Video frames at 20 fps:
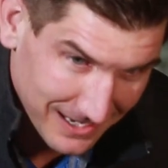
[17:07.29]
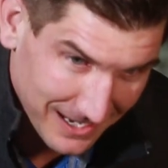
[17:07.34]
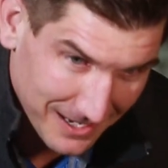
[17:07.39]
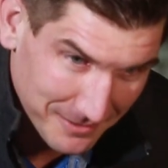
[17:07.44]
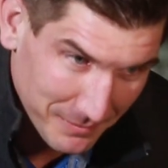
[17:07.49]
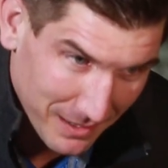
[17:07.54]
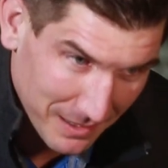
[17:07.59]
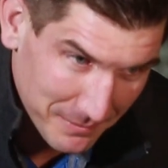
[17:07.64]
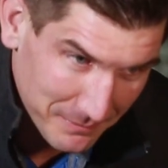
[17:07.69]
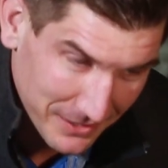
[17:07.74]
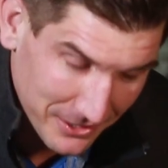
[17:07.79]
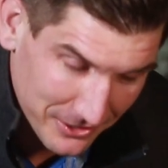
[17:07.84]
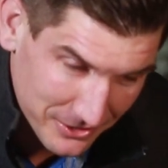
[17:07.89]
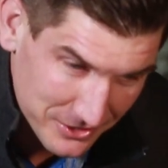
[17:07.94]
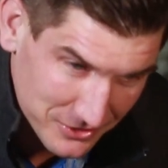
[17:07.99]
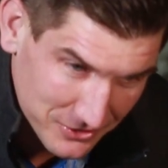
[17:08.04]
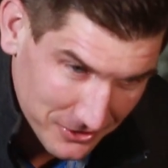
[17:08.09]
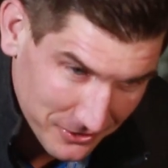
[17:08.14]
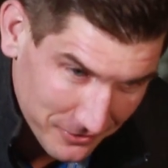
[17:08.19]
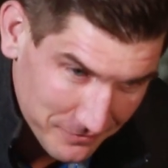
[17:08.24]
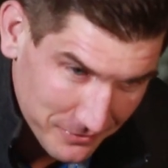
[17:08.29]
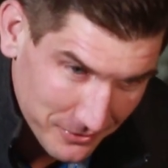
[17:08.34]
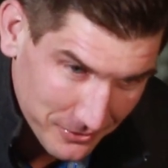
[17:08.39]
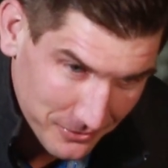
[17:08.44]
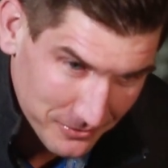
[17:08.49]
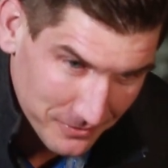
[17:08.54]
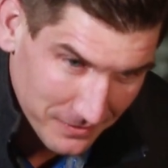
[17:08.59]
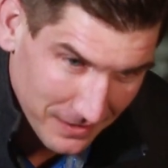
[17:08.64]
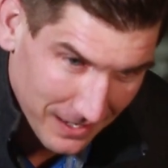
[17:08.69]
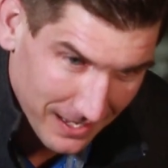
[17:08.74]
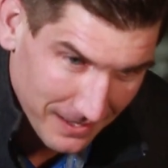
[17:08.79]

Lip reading: I'm here to serve you.